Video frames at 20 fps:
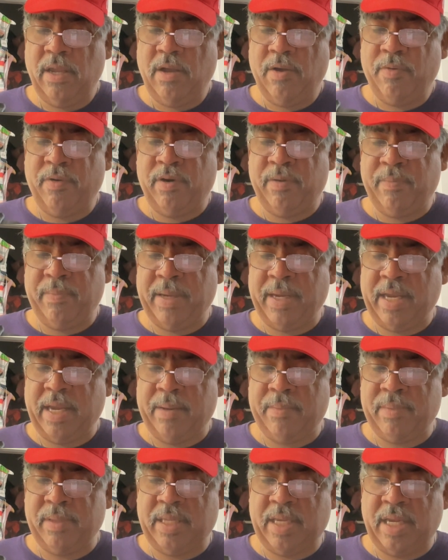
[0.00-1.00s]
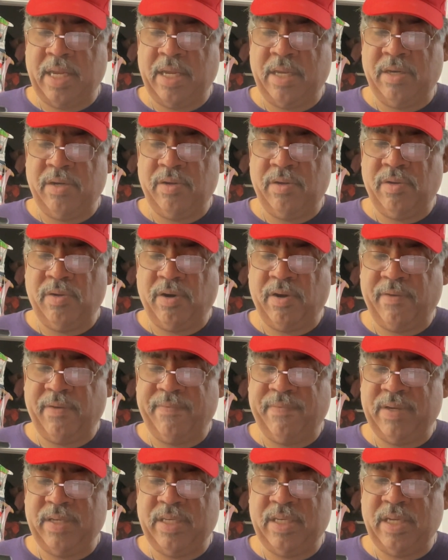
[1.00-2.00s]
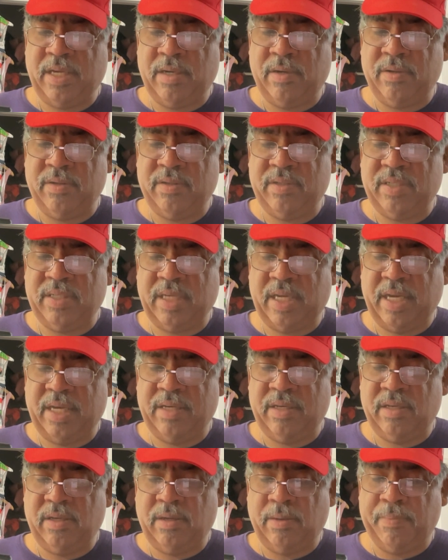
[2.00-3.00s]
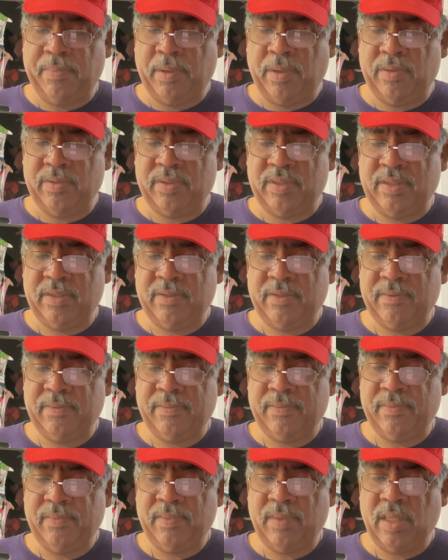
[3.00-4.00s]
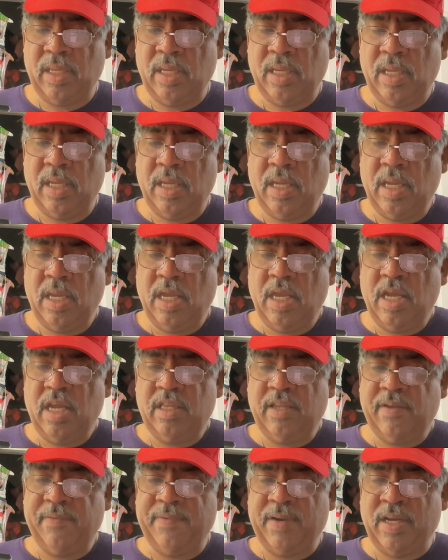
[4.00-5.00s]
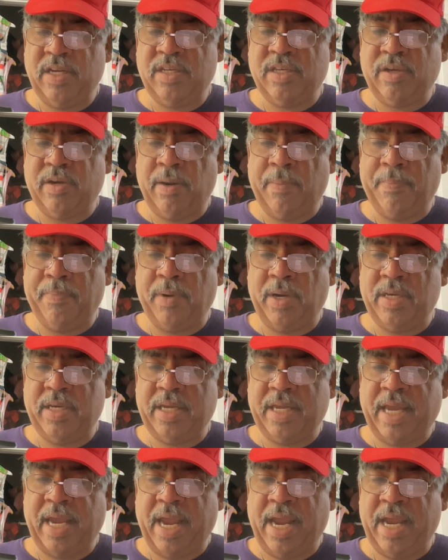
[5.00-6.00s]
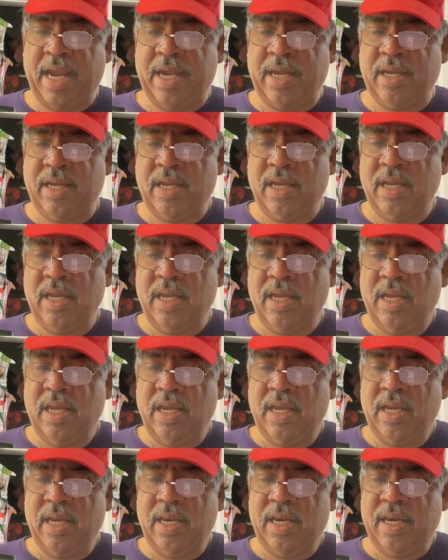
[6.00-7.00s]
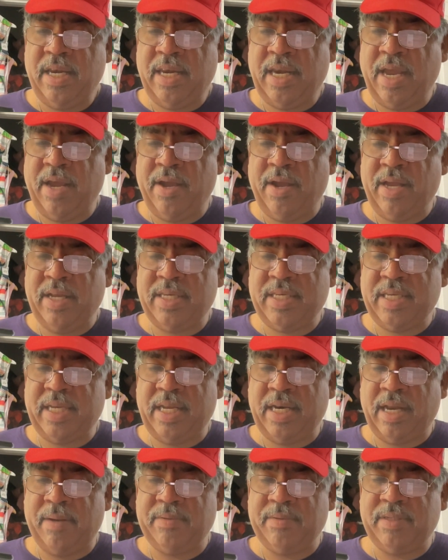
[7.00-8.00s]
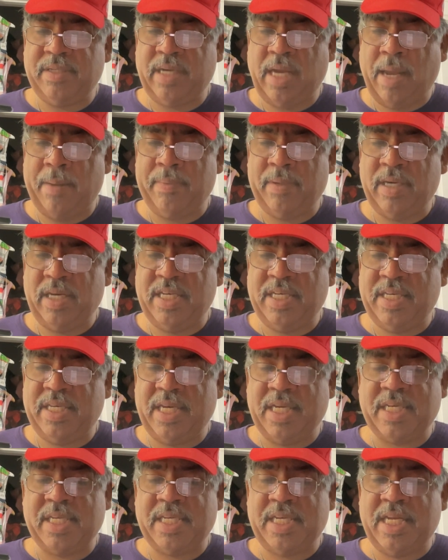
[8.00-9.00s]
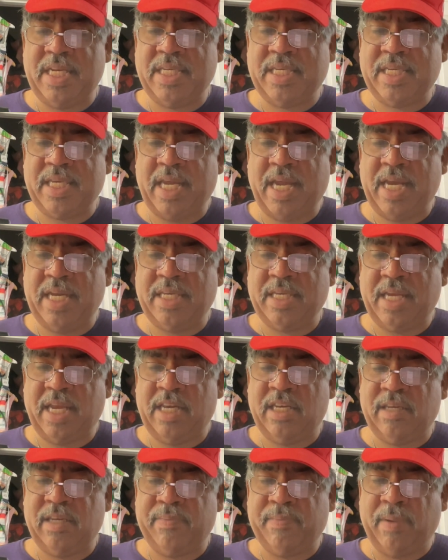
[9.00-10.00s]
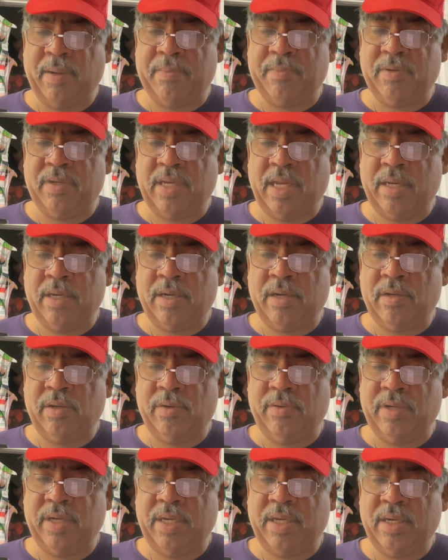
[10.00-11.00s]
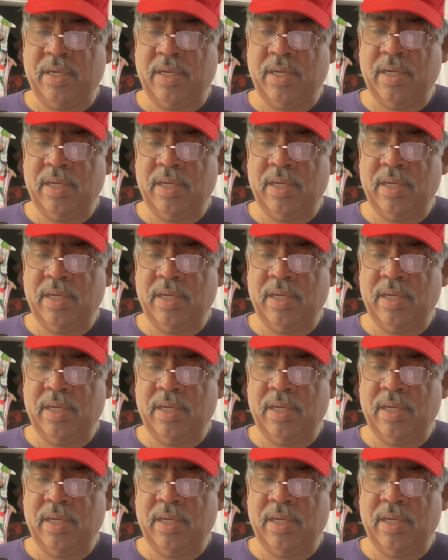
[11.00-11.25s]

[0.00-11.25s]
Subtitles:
when it became a thing in New York, Ventilo said to Post. The Venezuelan prison gang now has set up shop in at least 16 states, and its members have included